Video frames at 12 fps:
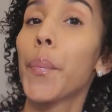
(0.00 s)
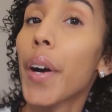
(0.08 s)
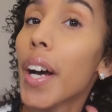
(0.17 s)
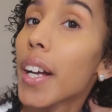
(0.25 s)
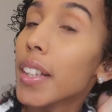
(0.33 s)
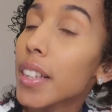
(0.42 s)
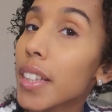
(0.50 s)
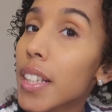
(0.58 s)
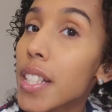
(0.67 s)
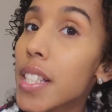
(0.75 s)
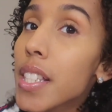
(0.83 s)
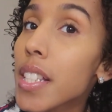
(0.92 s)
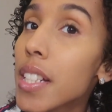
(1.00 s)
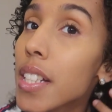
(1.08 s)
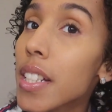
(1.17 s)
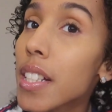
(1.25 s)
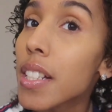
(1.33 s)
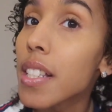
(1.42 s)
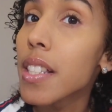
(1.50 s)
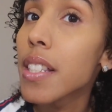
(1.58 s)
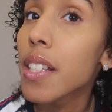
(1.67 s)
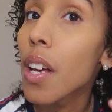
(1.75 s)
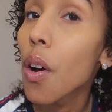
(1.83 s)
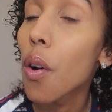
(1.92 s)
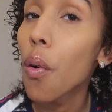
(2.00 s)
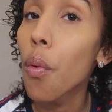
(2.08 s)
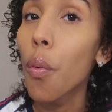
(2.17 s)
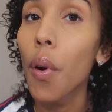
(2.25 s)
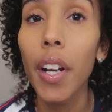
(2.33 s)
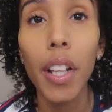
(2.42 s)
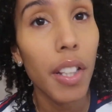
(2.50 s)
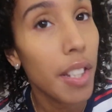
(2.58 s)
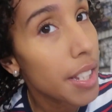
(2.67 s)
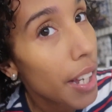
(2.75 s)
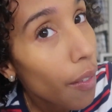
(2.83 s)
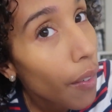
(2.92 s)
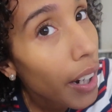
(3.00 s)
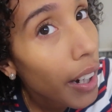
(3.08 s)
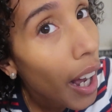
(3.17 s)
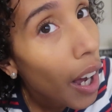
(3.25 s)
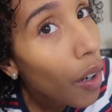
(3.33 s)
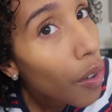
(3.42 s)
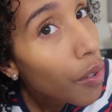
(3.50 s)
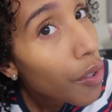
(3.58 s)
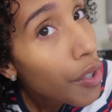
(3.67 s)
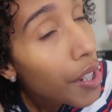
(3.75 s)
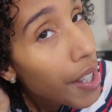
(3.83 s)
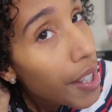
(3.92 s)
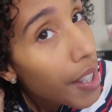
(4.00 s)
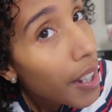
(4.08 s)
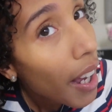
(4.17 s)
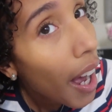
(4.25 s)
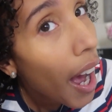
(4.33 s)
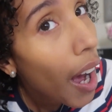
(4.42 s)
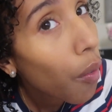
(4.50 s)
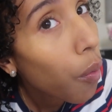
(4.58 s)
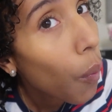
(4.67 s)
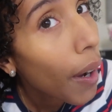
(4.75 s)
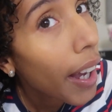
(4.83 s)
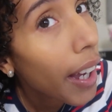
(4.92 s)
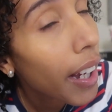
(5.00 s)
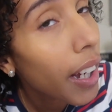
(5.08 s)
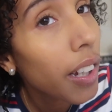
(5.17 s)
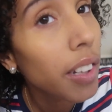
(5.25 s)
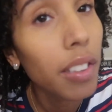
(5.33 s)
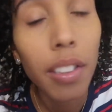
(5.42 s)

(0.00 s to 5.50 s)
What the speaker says: But this is what it looks like right now, just halfway